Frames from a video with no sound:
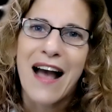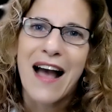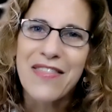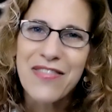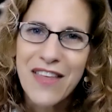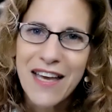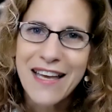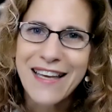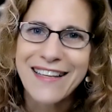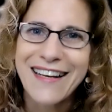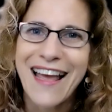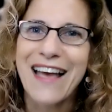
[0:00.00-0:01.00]
And
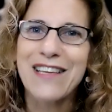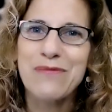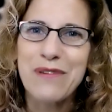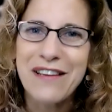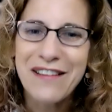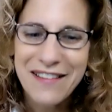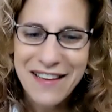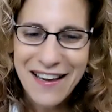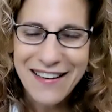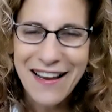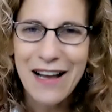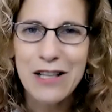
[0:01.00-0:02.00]
then as we
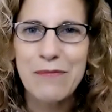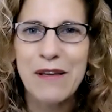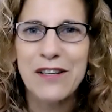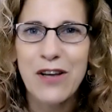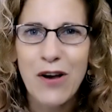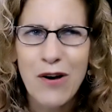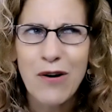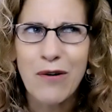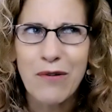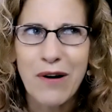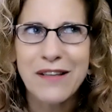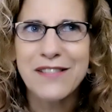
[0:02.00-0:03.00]
get acclimated,
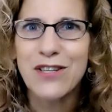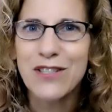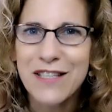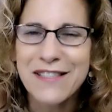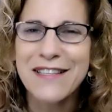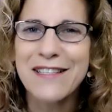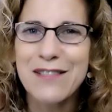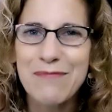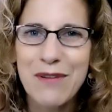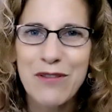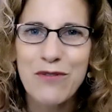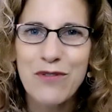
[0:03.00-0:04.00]
oh, I start to see
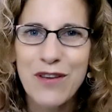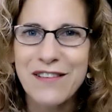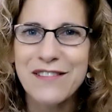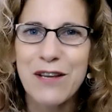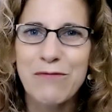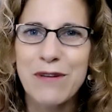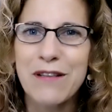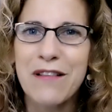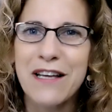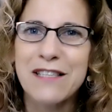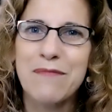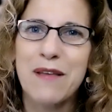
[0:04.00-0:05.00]
some other things. I
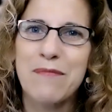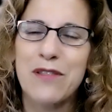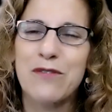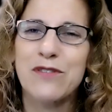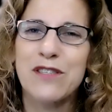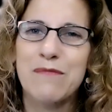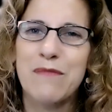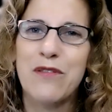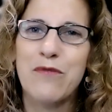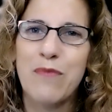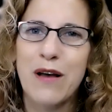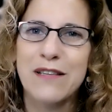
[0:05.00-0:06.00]
realize maybe there's some
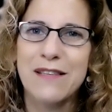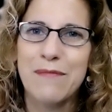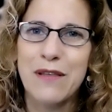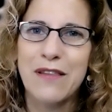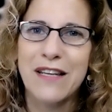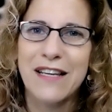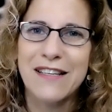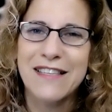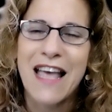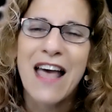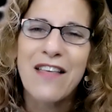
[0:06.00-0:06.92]
other possibilities.